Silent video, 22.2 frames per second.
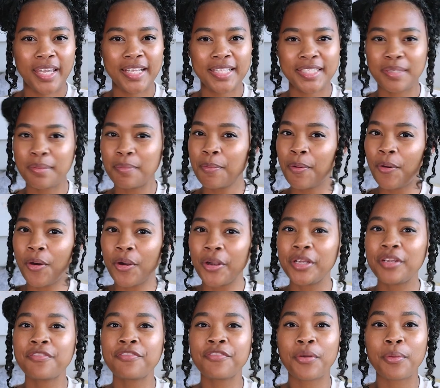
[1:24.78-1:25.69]
It's
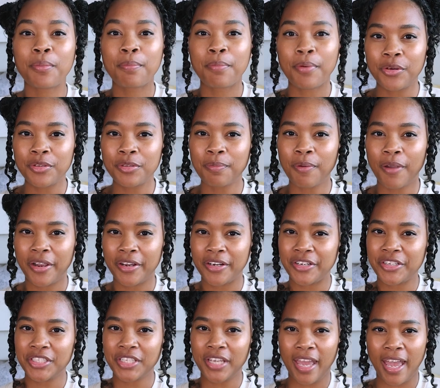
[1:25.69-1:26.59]
important for both
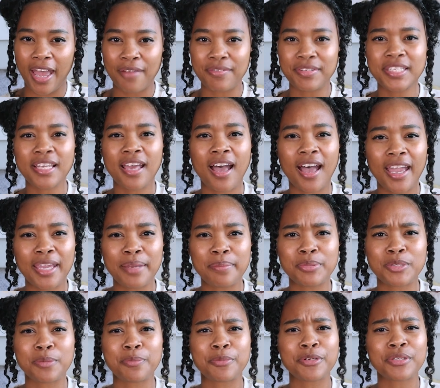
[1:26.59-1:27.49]
partners to have
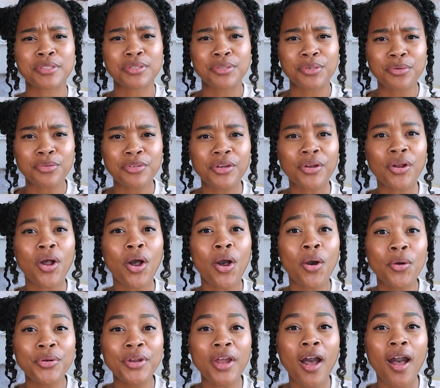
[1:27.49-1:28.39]
time to pursue their
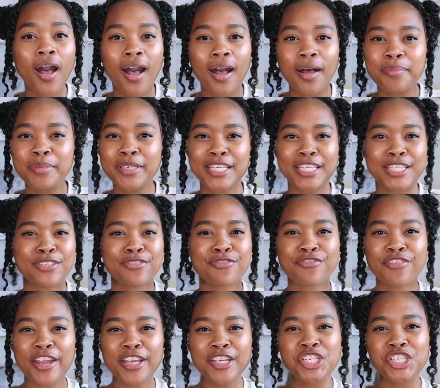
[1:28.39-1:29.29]
own hobbies,
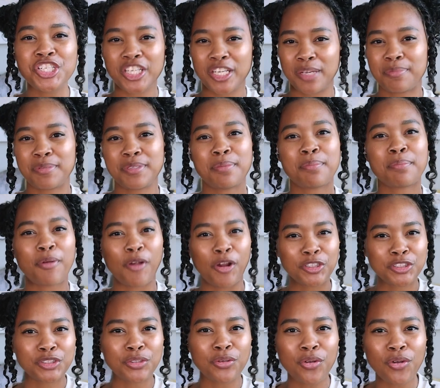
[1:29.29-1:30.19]
friendships, and
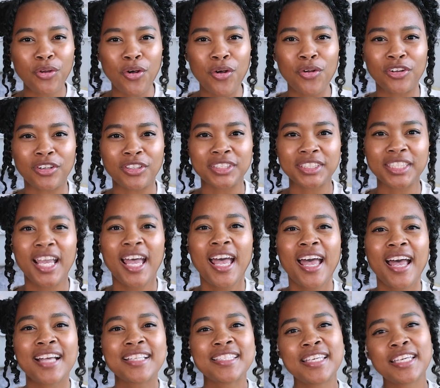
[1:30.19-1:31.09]
personal goals
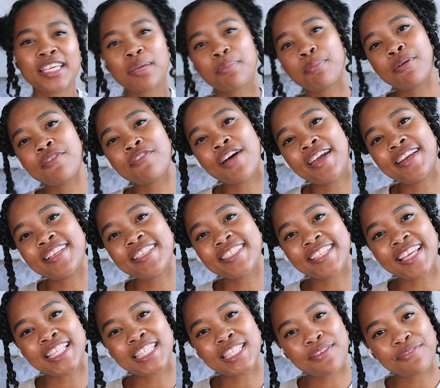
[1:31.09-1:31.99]
as it can provide a
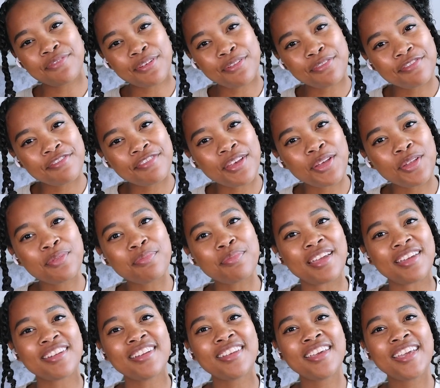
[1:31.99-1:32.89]
sense of
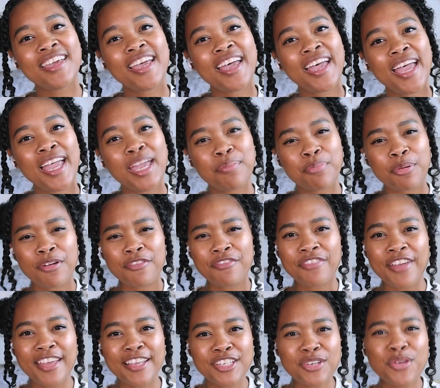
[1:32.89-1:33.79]
fulfillment and
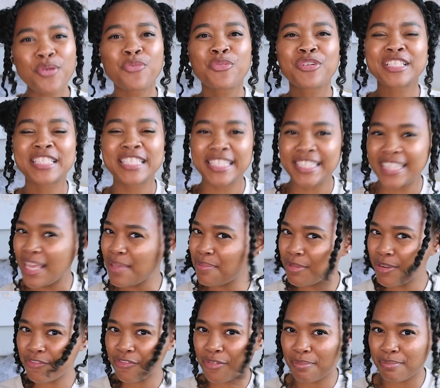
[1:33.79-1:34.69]
prevent
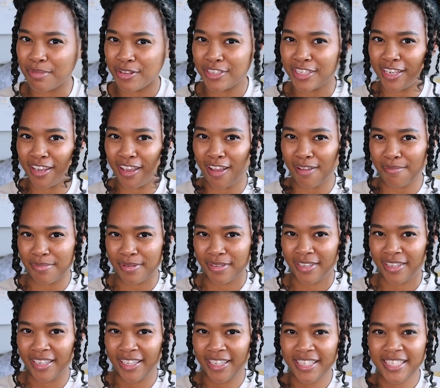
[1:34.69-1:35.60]
resentment from building up.
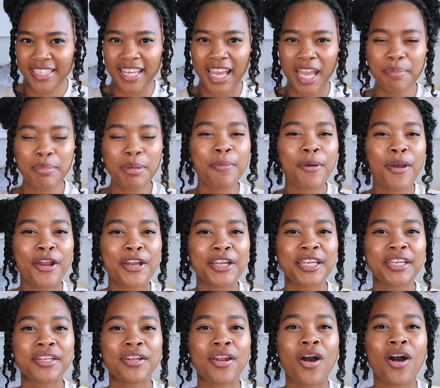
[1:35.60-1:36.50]
Time
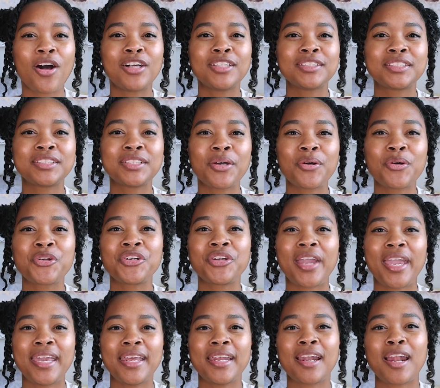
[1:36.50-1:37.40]
apart can also
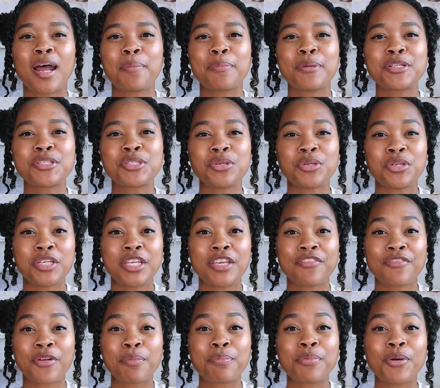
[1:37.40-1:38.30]
create an
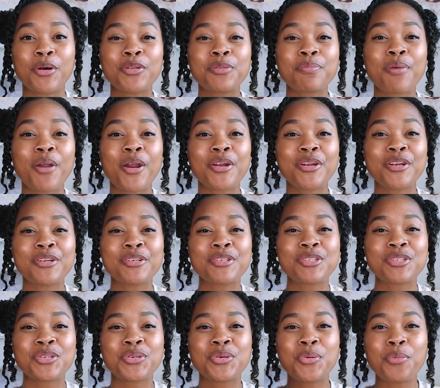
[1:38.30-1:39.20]
opportunity for both
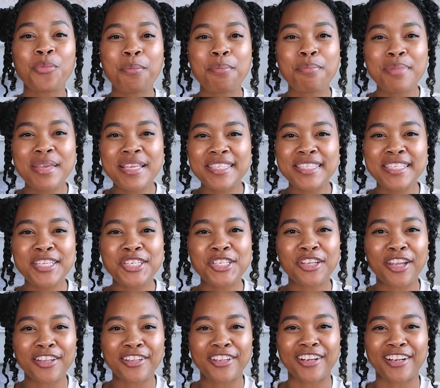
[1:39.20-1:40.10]
partners to miss
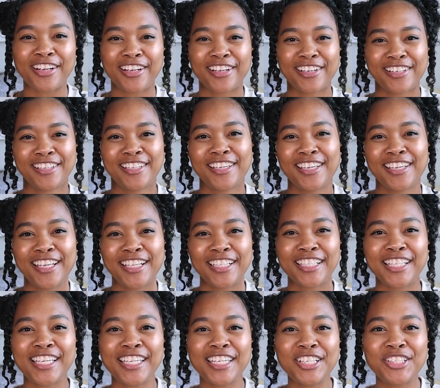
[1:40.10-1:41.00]
each other,
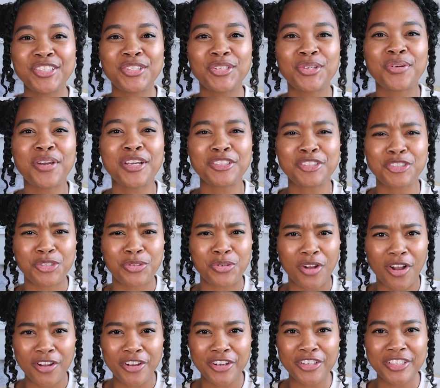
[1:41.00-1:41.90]
leading to a
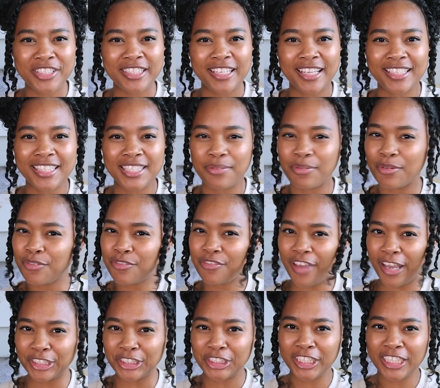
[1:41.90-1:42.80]
stronger sense of
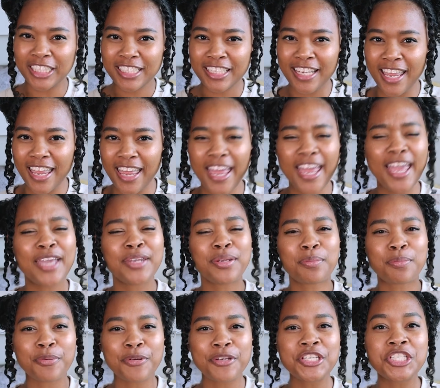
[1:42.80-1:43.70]
affection and
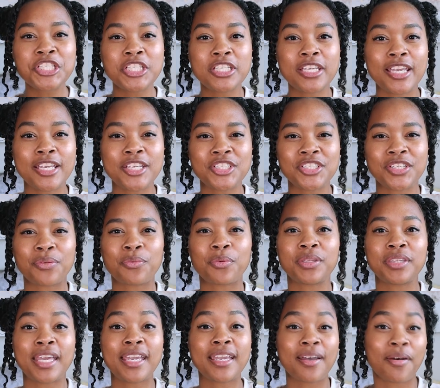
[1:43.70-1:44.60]
appreciation
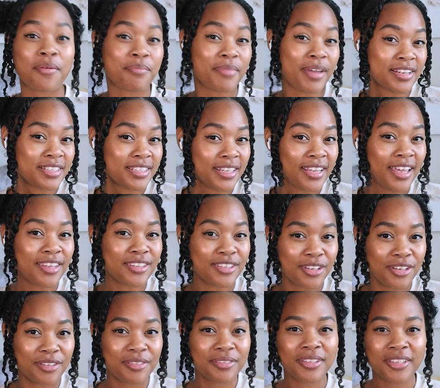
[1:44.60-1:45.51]
when they come back
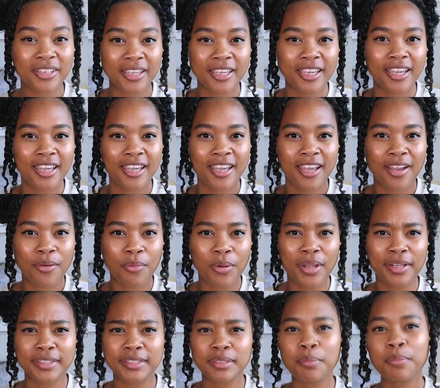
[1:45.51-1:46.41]
together.
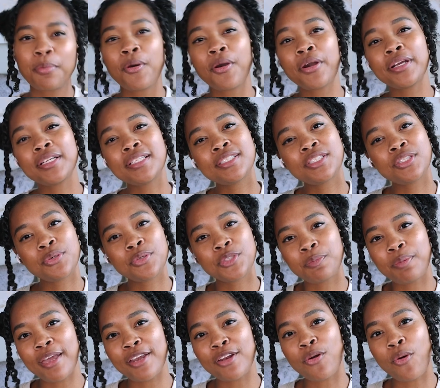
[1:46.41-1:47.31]
While it's important to
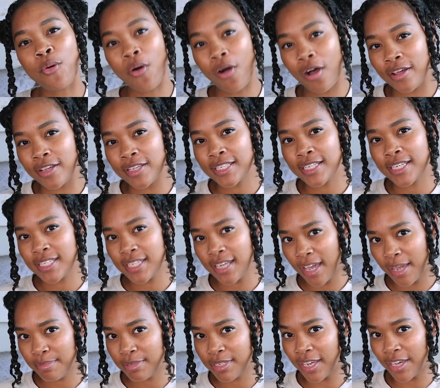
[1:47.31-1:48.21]
spend quality
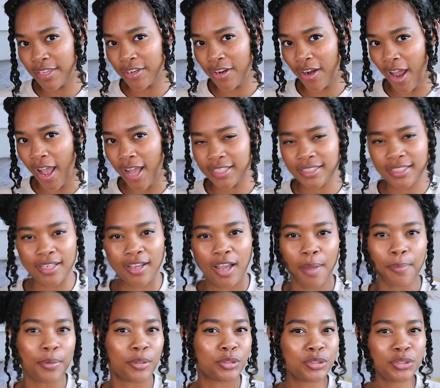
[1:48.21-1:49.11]
time together as a
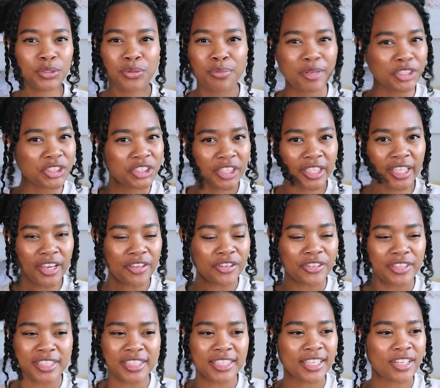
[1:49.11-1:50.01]
couple, too much
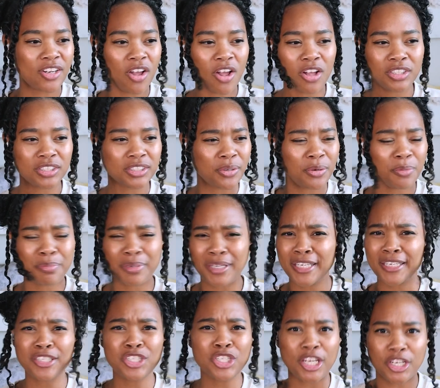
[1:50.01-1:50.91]
togetherness can also
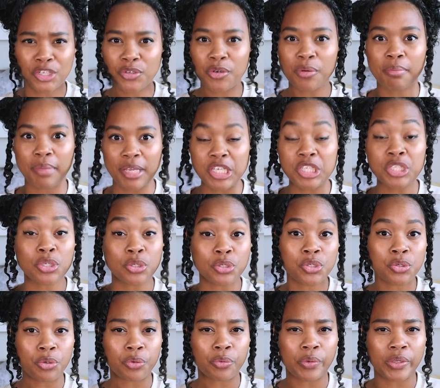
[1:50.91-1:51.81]
be detrimental
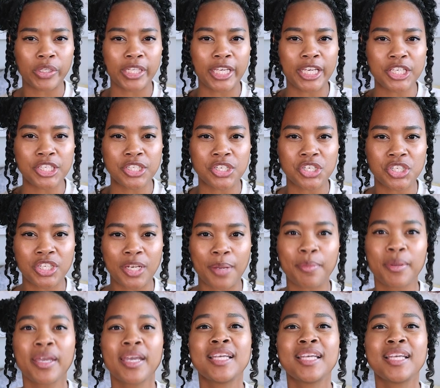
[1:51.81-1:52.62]
to a relationship.